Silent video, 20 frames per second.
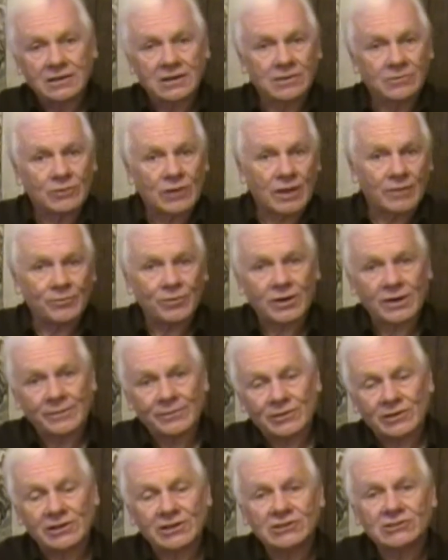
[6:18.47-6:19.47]
keep that
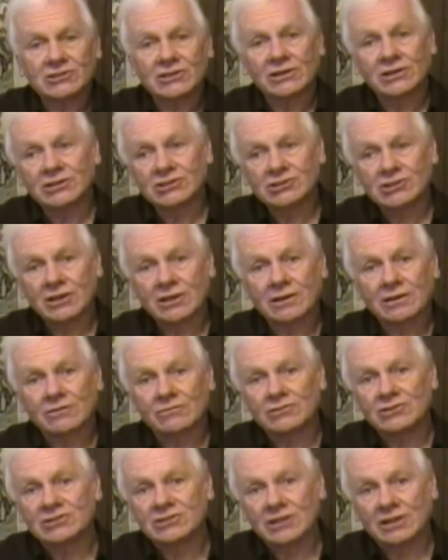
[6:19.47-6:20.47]
population in check,
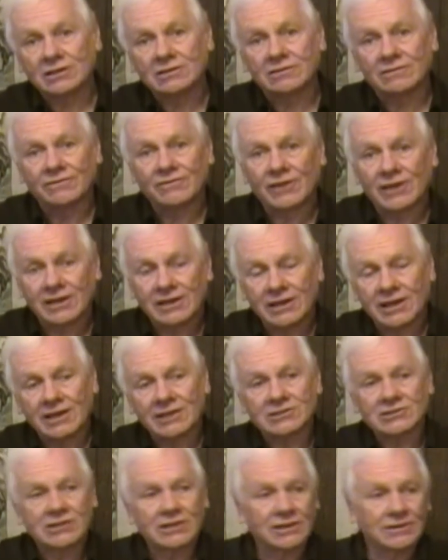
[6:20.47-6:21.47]
reset the
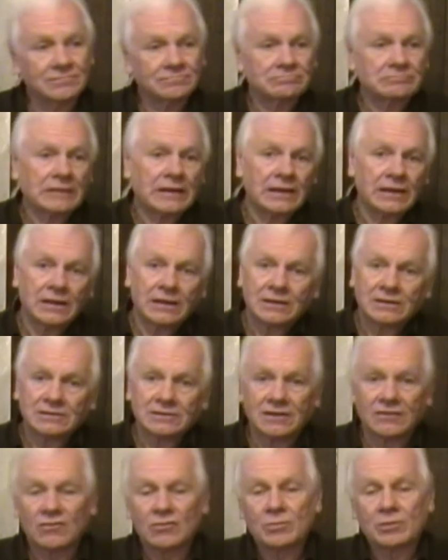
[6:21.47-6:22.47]
financing,
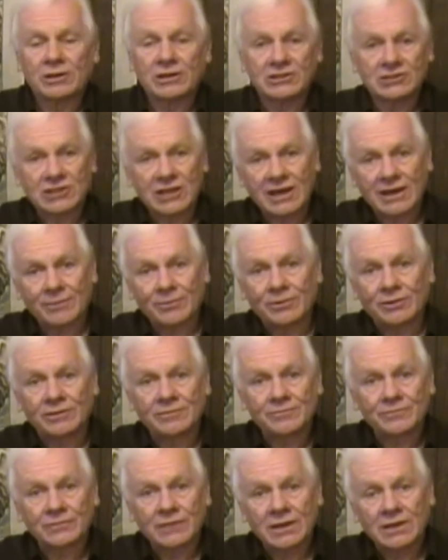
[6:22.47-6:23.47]
and everybody's
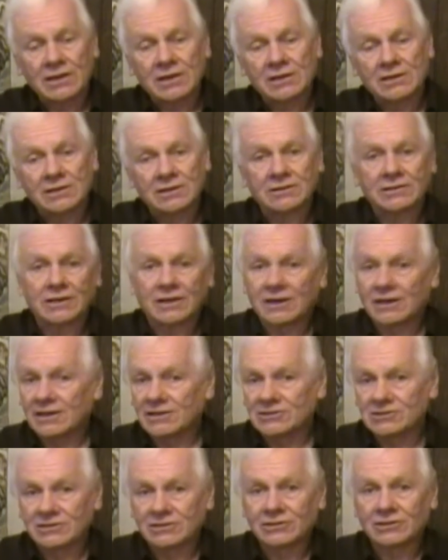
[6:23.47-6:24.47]
happy. And the
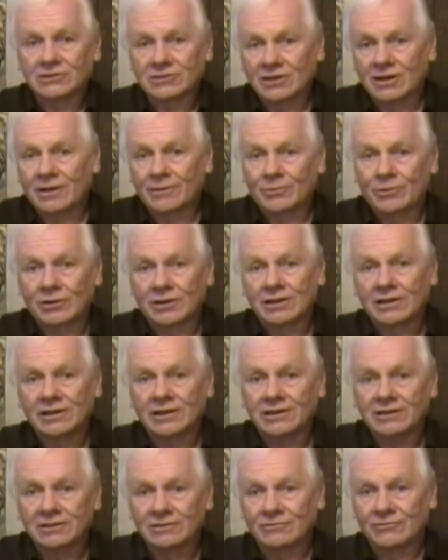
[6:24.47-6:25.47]
guys at the top are
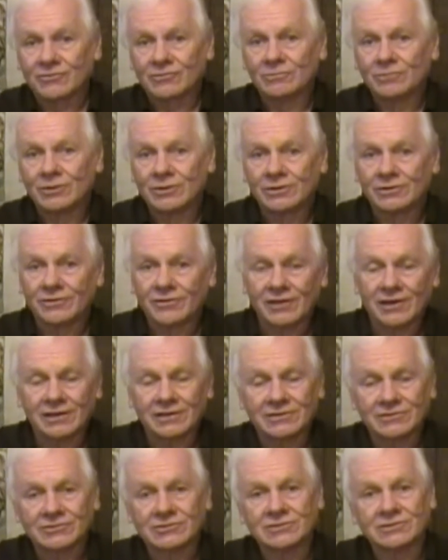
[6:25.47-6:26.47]
collecting from both
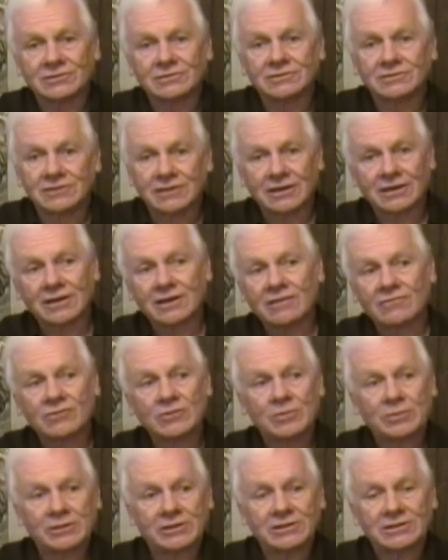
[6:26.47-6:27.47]
ends, and
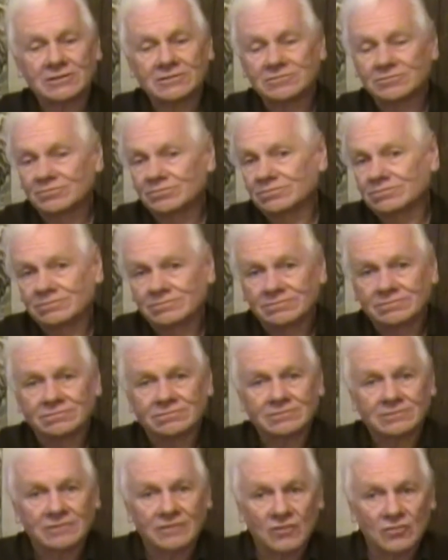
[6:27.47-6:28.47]
everybody
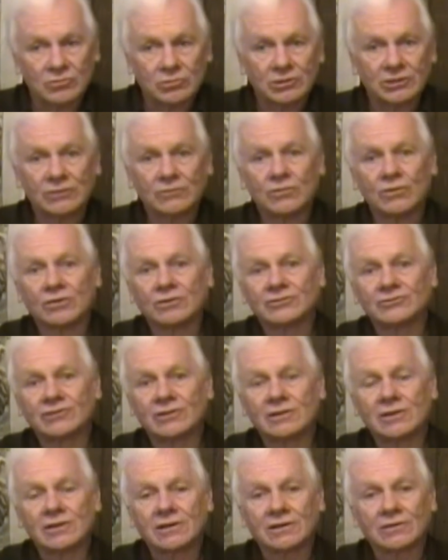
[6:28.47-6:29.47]
rolls
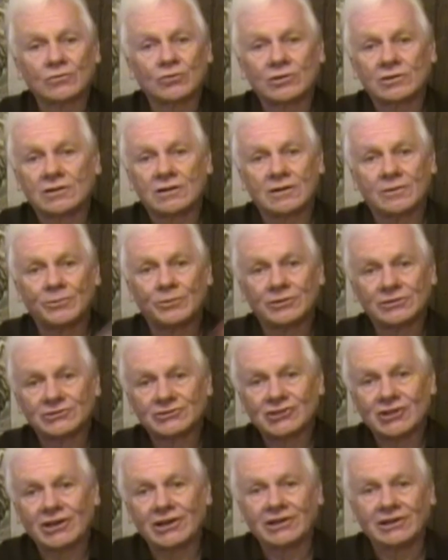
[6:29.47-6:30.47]
along. We're all
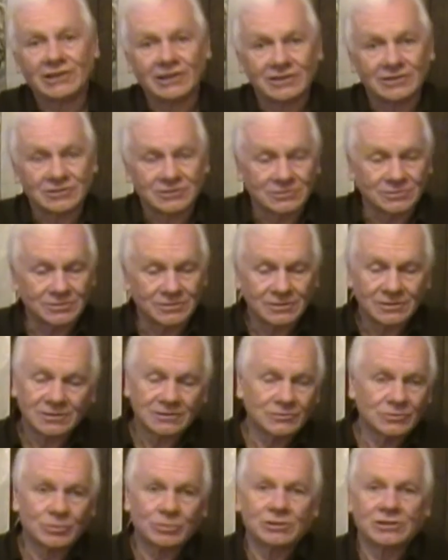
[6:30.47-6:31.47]
bullshitted into
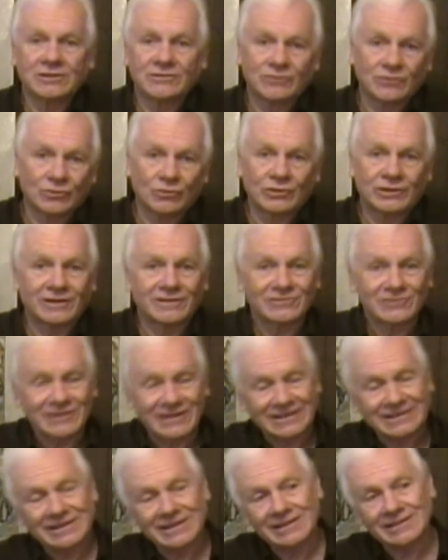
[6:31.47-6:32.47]
believing whatever
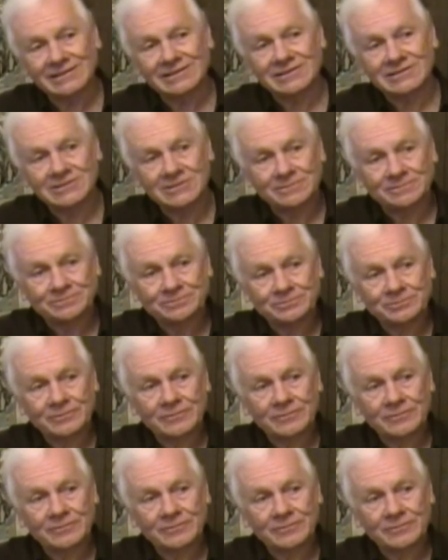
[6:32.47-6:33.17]
they tell us.